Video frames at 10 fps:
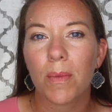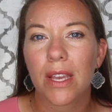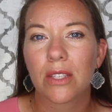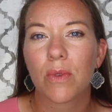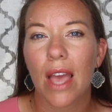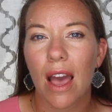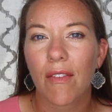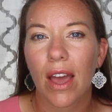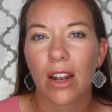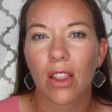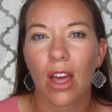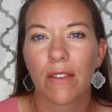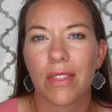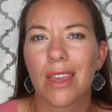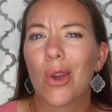because we have had a lot
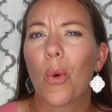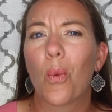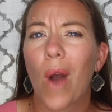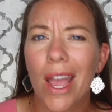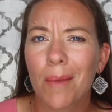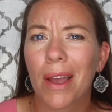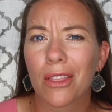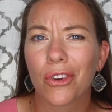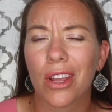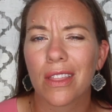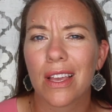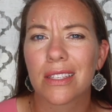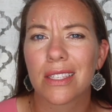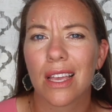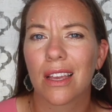of the why am I learning
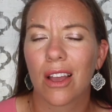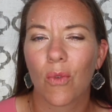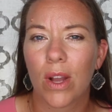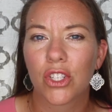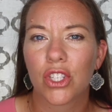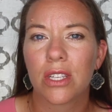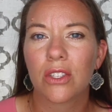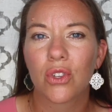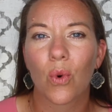this questions,